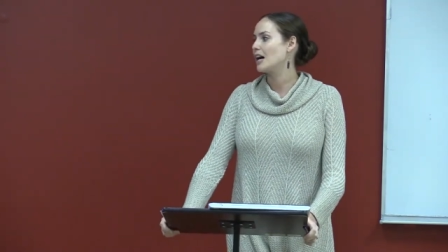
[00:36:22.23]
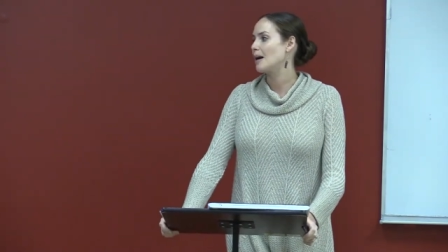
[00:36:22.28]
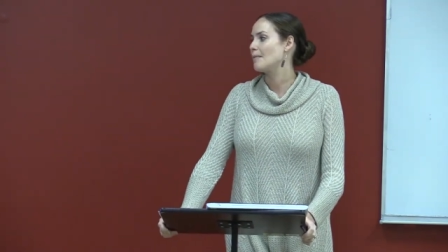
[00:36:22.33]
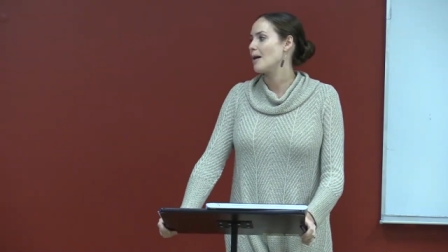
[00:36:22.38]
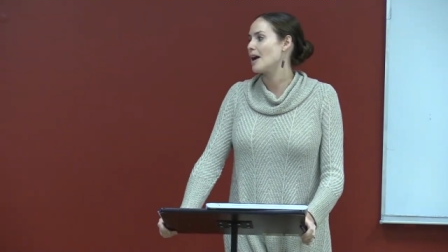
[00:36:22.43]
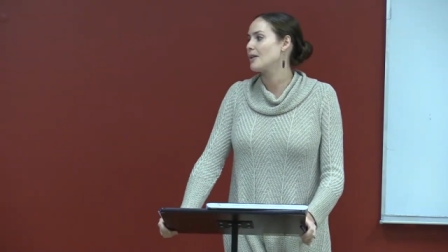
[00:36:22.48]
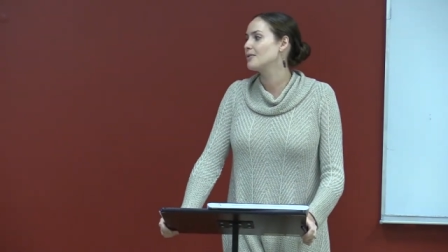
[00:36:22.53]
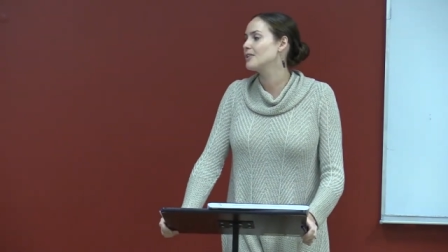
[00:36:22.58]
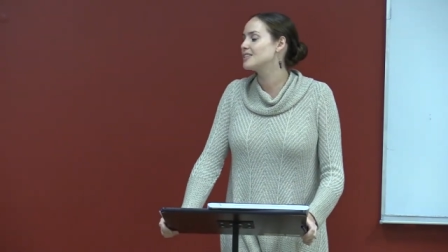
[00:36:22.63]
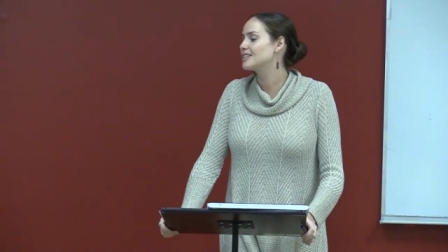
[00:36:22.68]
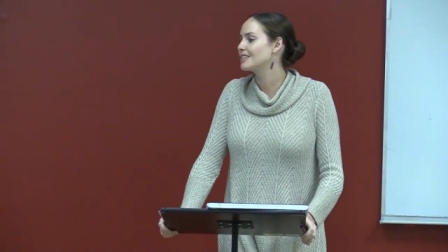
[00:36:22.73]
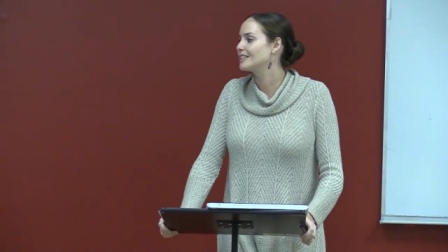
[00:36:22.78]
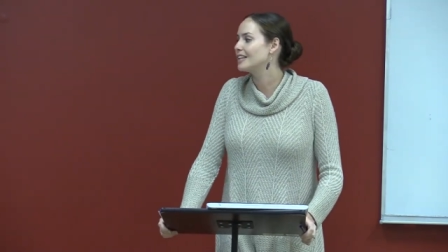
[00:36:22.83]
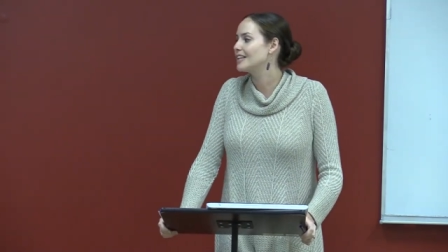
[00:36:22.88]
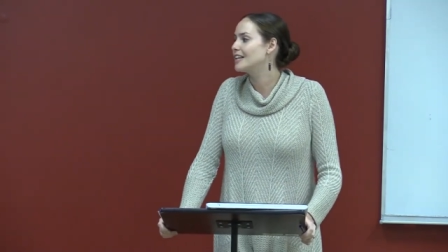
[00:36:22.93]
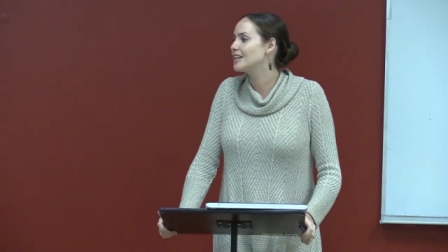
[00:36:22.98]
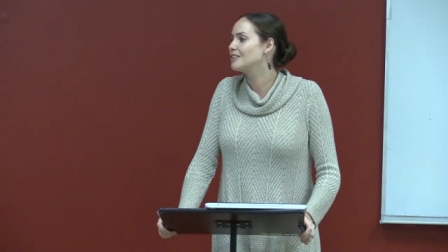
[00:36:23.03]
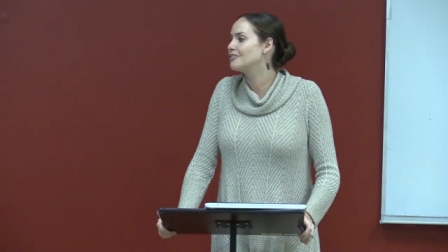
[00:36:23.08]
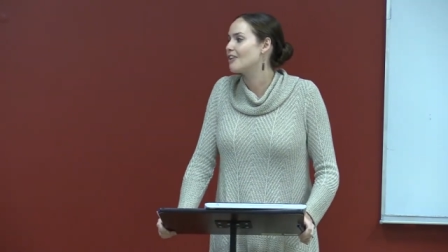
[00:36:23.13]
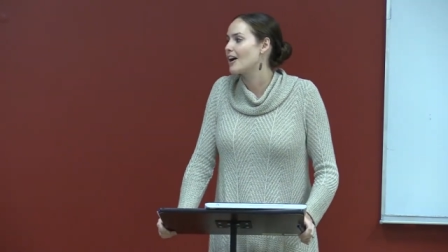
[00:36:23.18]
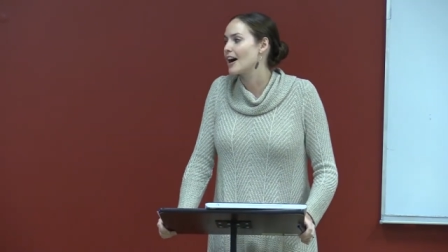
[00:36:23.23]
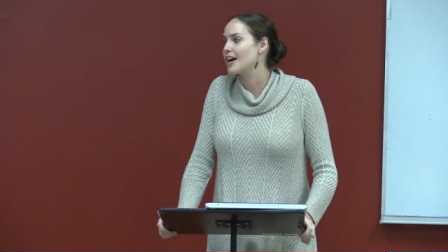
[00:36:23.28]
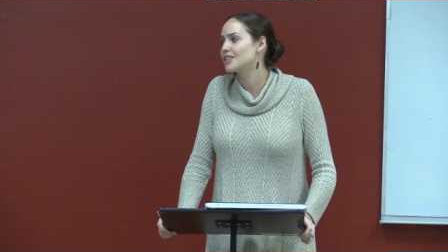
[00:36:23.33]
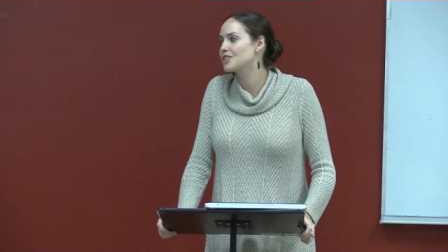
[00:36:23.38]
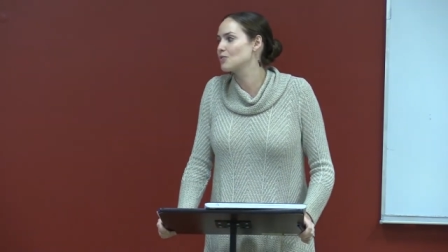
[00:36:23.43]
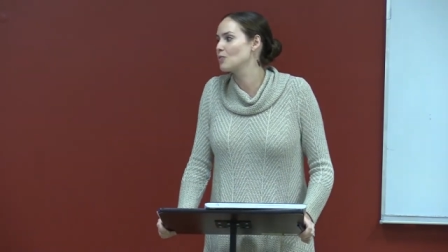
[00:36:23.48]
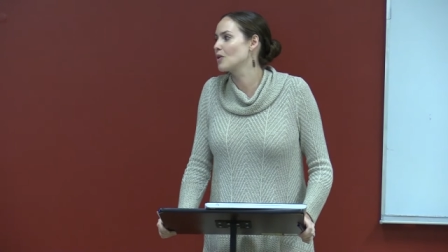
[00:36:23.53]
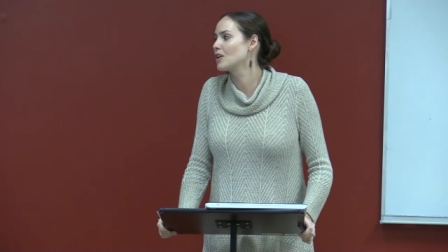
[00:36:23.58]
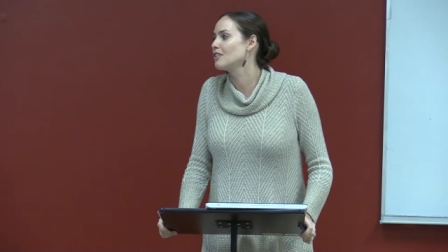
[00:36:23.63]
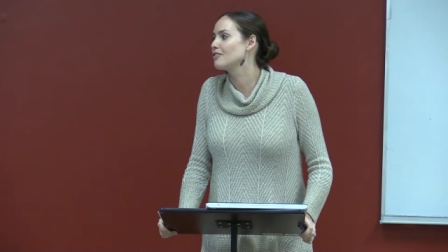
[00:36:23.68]
I recently
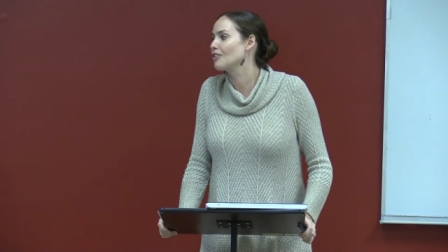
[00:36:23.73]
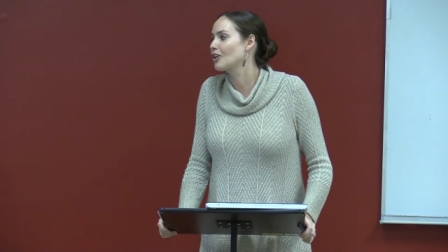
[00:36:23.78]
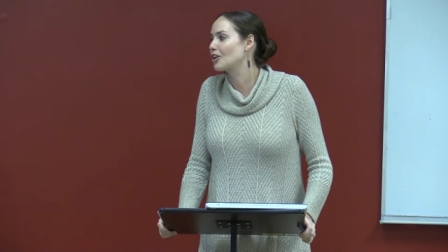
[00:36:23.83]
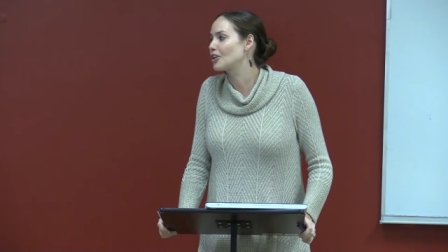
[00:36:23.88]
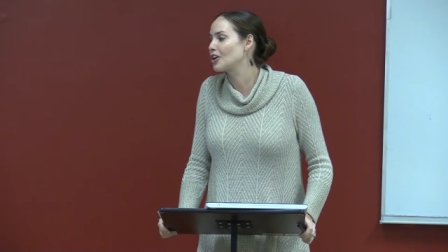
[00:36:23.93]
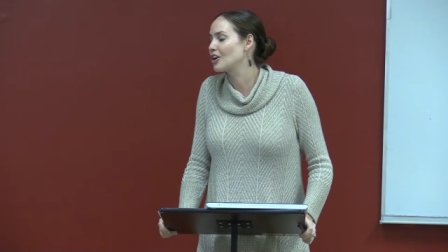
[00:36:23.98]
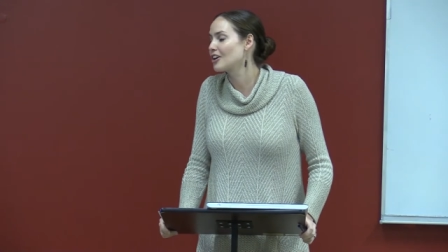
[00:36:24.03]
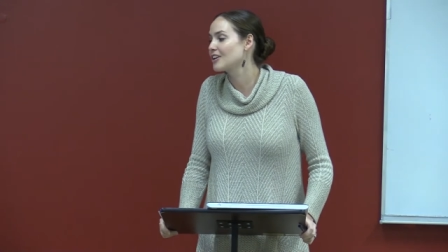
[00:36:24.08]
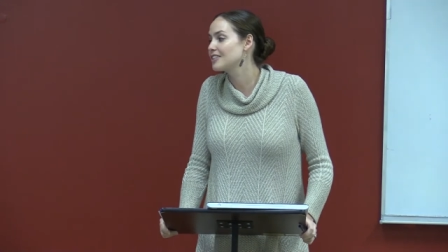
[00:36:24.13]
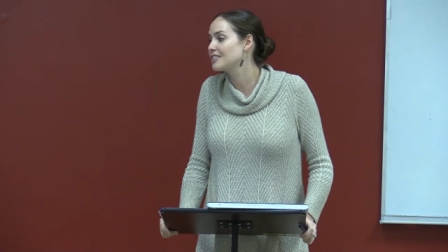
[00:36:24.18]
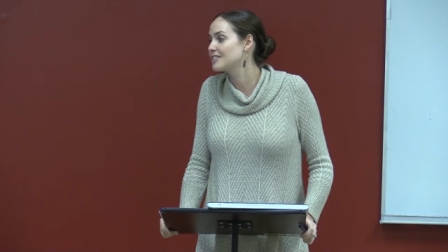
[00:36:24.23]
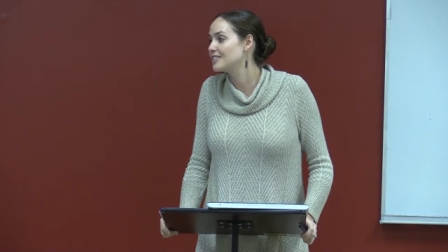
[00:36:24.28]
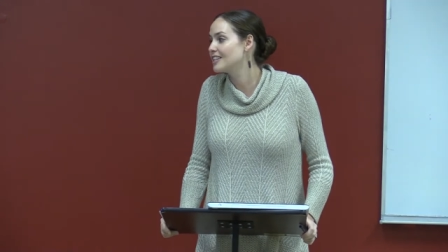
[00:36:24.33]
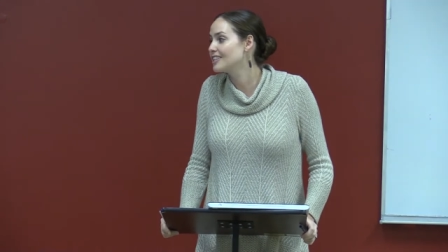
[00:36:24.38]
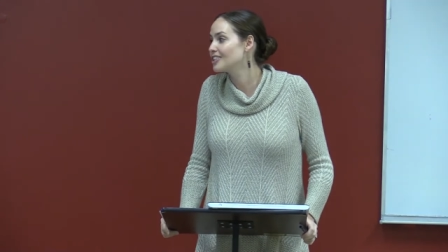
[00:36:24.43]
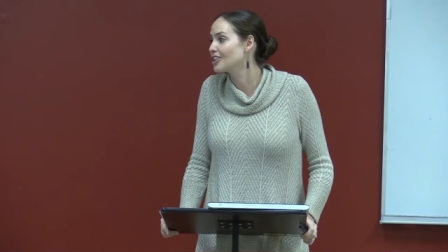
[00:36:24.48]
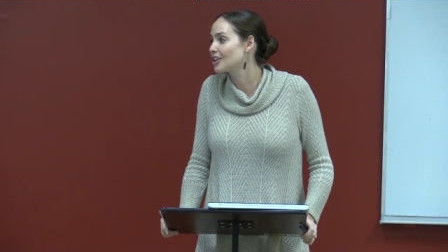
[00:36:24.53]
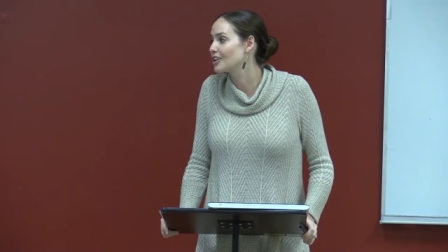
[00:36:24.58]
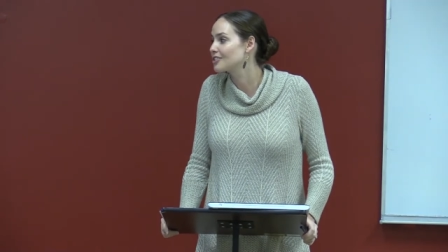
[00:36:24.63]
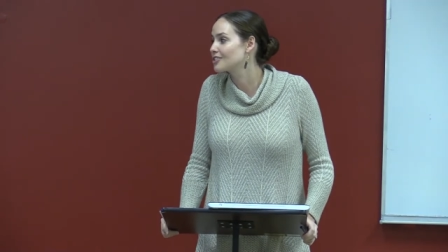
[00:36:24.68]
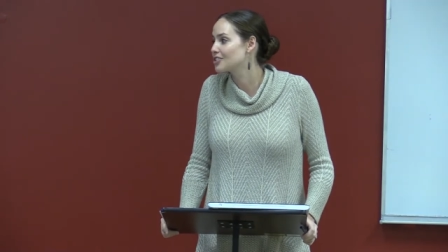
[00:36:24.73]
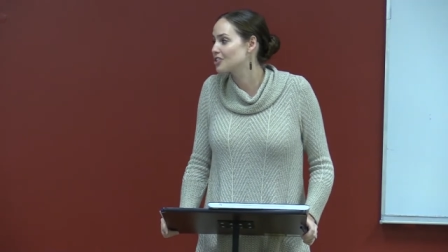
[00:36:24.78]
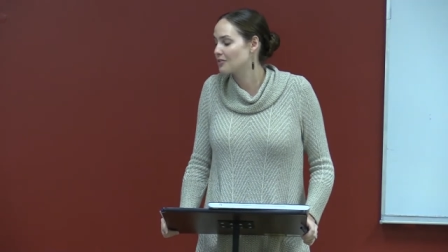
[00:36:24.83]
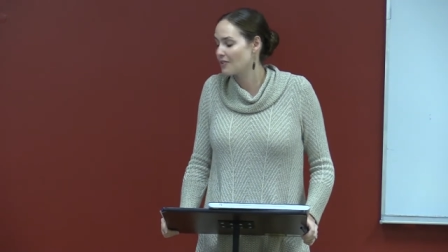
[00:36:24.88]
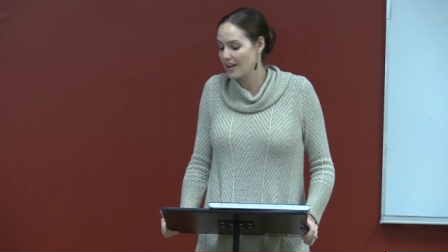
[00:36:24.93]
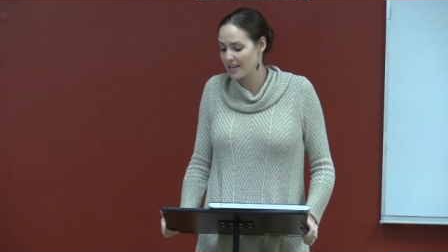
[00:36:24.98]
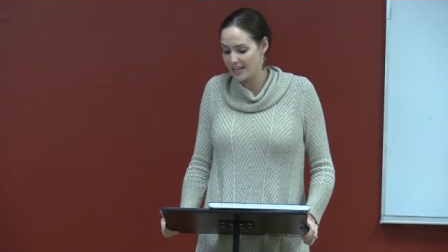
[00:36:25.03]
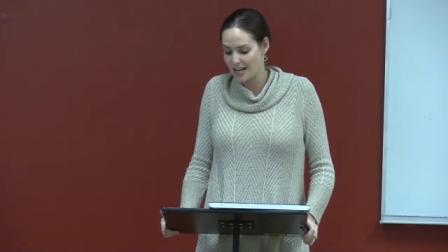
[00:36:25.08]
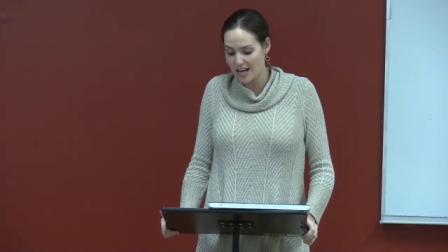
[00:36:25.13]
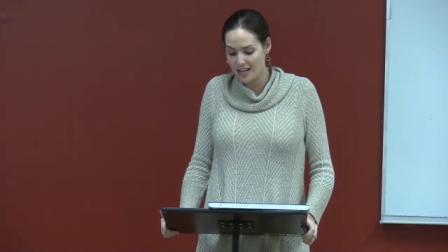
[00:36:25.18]
advised one of our current seniors to
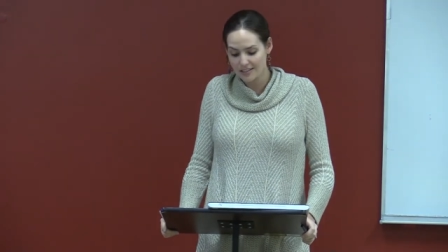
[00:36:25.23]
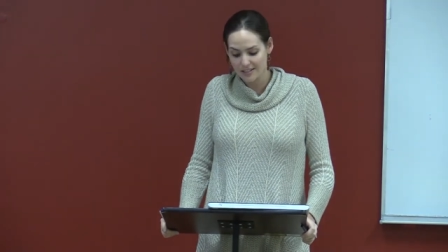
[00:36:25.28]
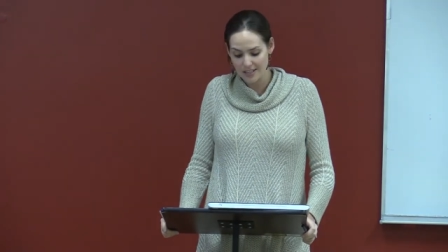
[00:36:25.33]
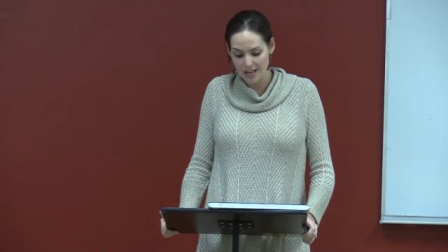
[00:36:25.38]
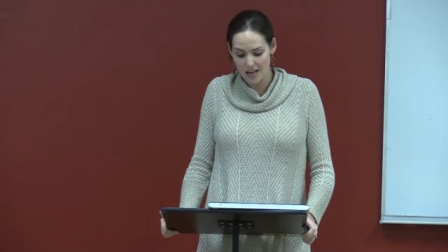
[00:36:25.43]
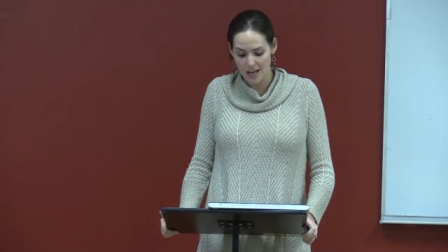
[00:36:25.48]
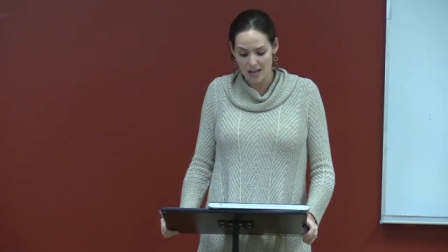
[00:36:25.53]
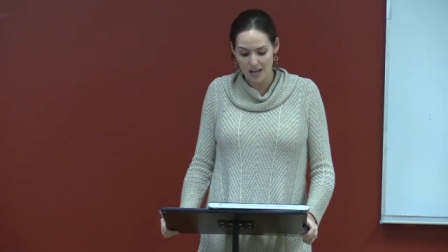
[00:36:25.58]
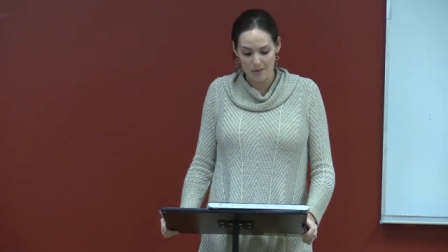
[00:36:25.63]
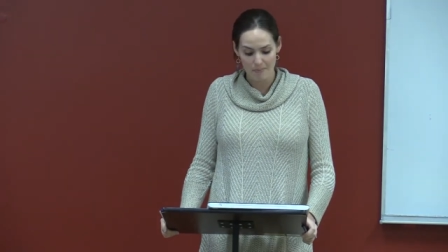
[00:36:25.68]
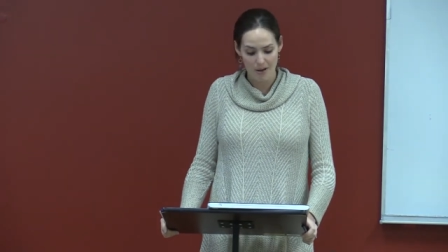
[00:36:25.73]
write an essay